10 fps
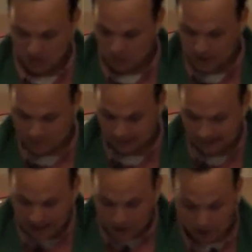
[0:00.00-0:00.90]
we have
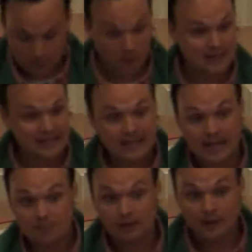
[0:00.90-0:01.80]
allowed our present
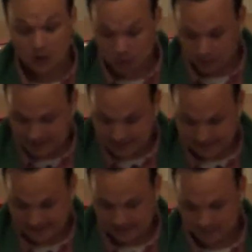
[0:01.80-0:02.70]
day political
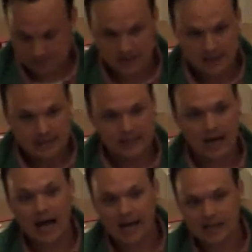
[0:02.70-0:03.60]
system to
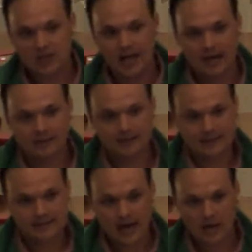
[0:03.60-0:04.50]
hijack the
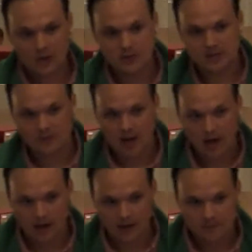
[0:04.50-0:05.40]
desires of
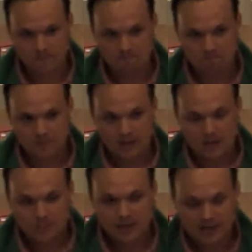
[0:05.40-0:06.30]
God.
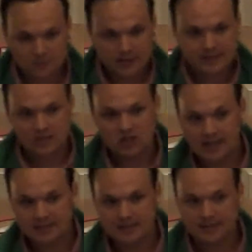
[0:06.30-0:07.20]
Because when it's a
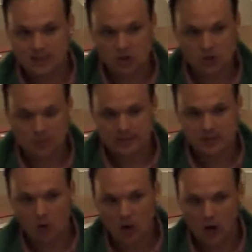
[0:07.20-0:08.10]
justice issue, it's
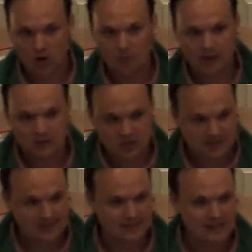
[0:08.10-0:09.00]
no longer about
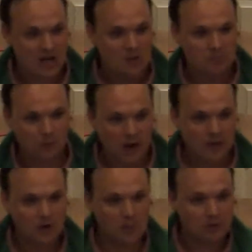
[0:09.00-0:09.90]
justice, but
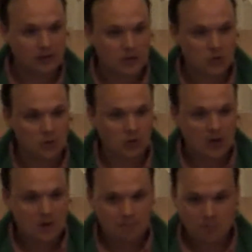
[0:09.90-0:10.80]
rather a political
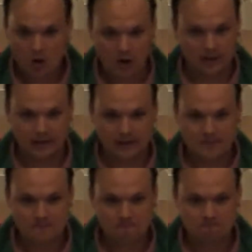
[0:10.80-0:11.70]
party.
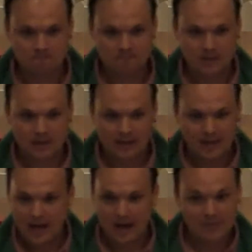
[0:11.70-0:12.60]

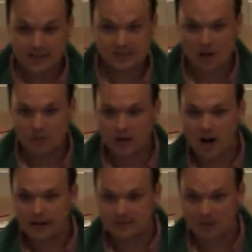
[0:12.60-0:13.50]
And that's not what God is